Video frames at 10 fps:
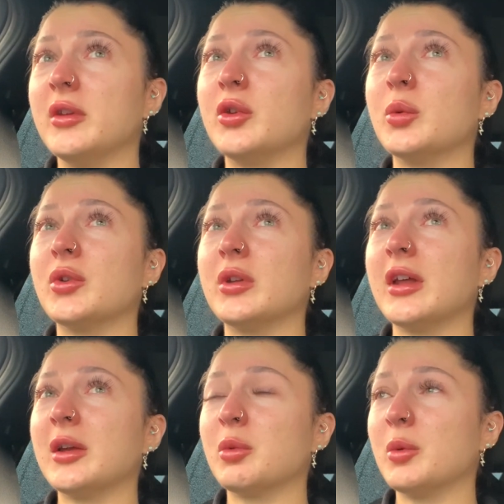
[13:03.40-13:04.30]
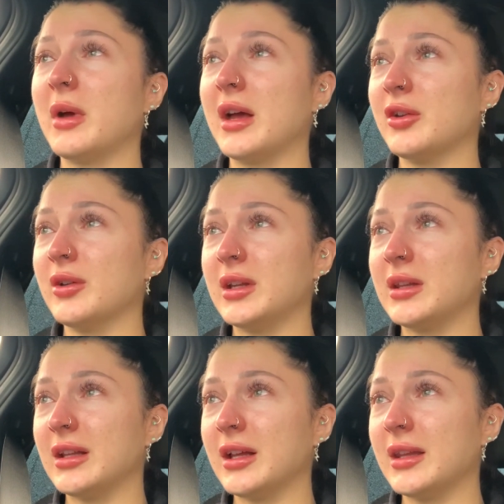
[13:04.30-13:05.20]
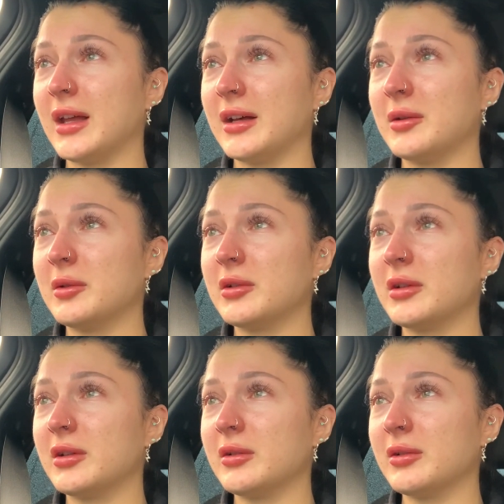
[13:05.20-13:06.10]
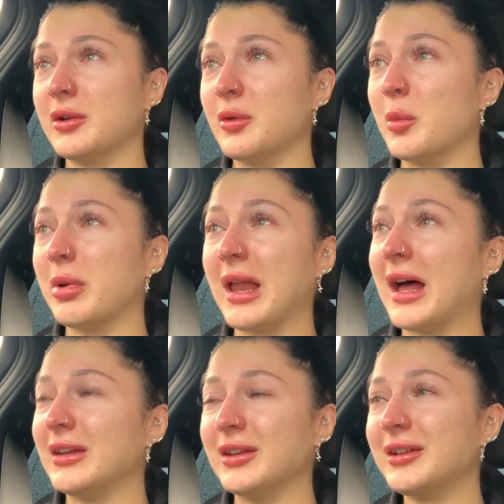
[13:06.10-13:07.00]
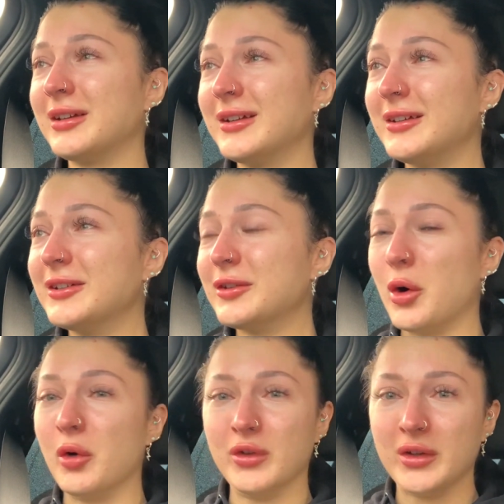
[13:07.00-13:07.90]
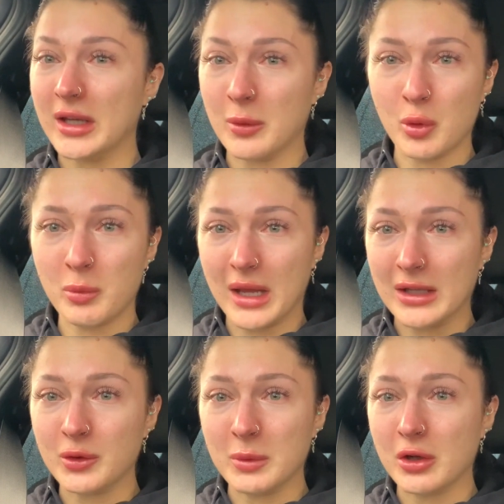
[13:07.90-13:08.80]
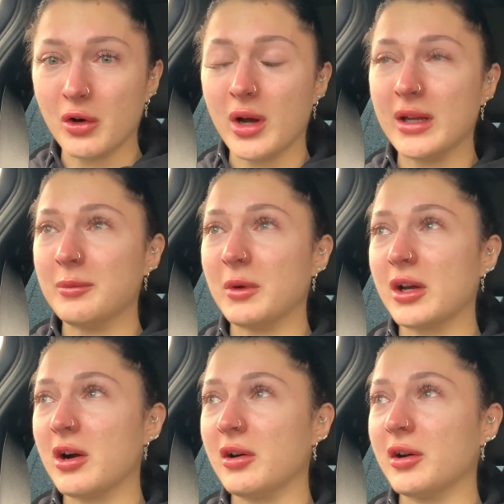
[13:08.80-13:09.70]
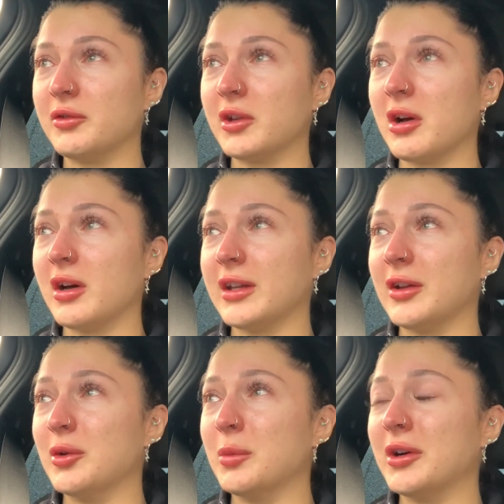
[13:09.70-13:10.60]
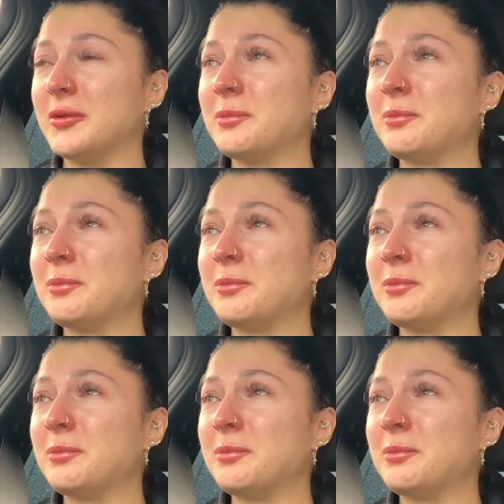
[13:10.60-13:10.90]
This wasn't like prepared or anything like that. Or planned. Obviously I'm not planning to be crying in my car after cardio, but